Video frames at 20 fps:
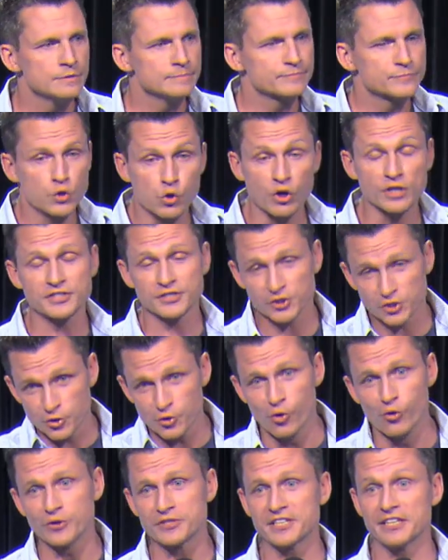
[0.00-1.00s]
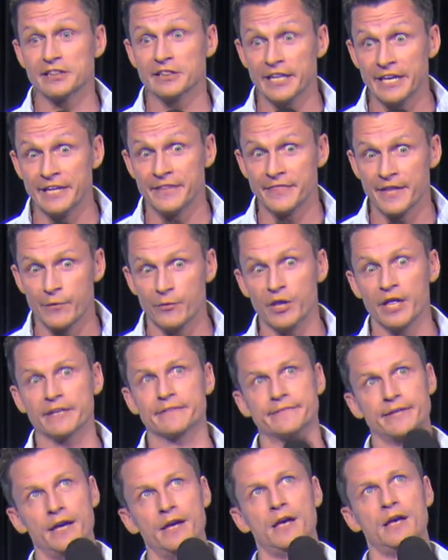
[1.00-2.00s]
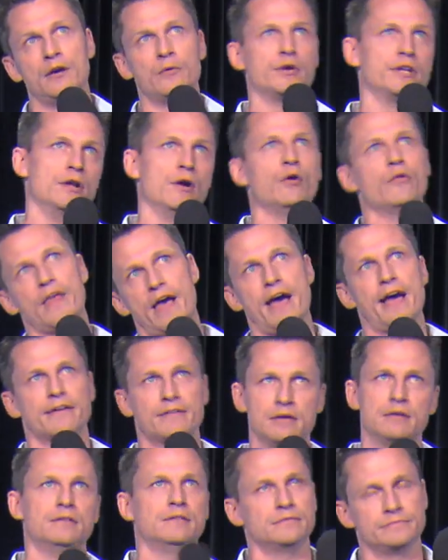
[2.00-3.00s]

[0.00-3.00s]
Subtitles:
Of course, the school was in Lynn. They were like, "Duh, we know that."